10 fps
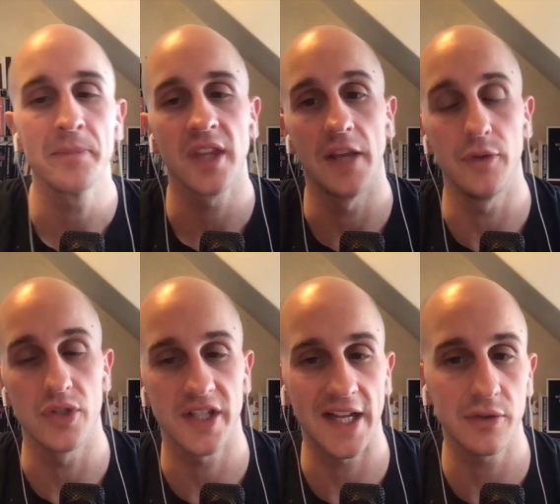if you
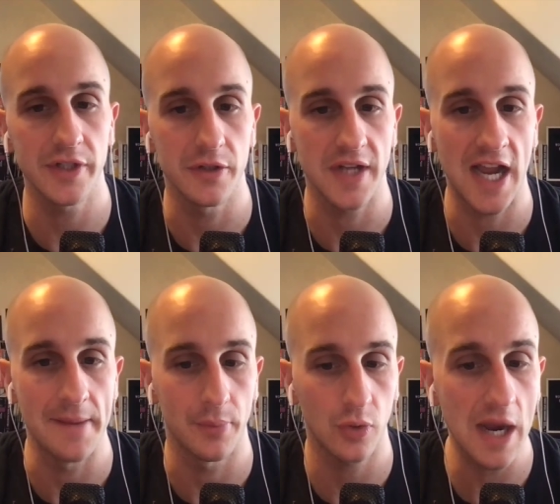schedule your time
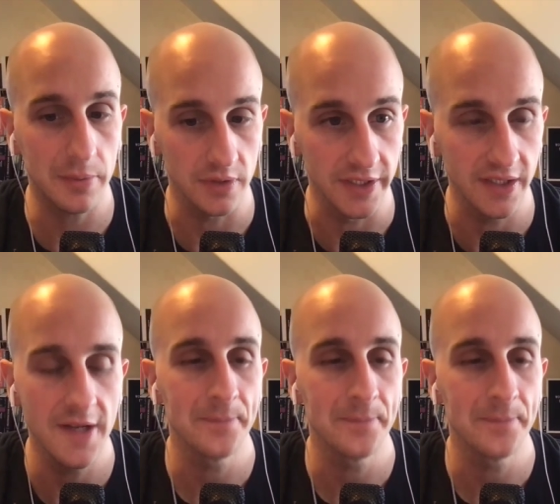properly,